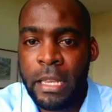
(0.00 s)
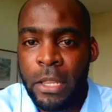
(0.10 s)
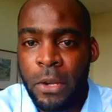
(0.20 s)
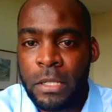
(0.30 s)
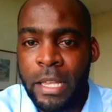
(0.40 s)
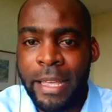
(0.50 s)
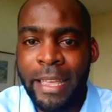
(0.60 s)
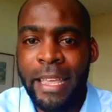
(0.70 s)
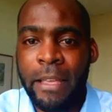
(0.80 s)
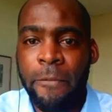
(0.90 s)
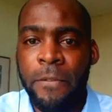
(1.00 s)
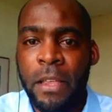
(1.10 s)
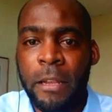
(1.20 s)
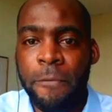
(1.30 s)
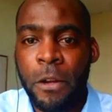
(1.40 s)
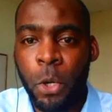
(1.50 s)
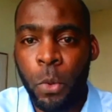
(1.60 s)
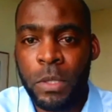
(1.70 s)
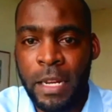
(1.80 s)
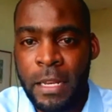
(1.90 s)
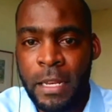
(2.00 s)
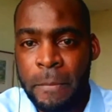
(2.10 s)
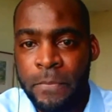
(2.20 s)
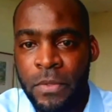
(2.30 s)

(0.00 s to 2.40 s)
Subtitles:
there's a feeling of closing in.